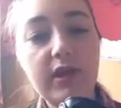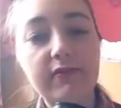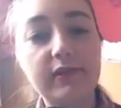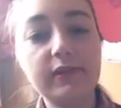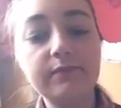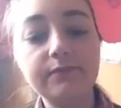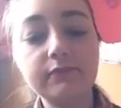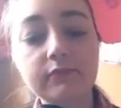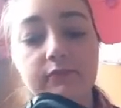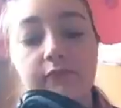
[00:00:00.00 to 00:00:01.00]
leather
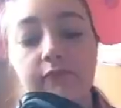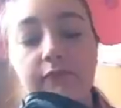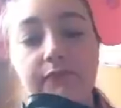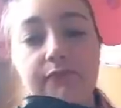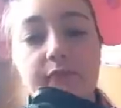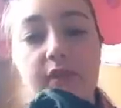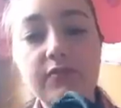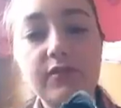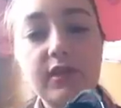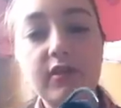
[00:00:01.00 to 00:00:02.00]

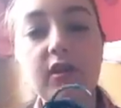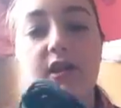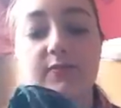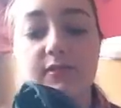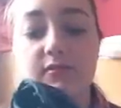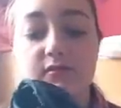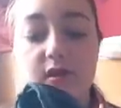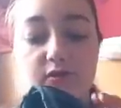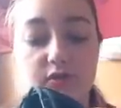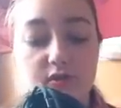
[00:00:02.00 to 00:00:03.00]
so they're going to last me
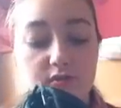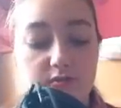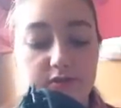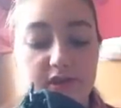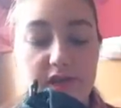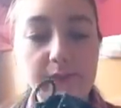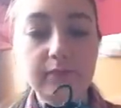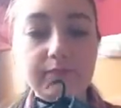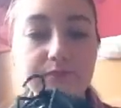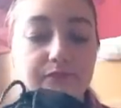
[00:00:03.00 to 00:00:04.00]
such a long time.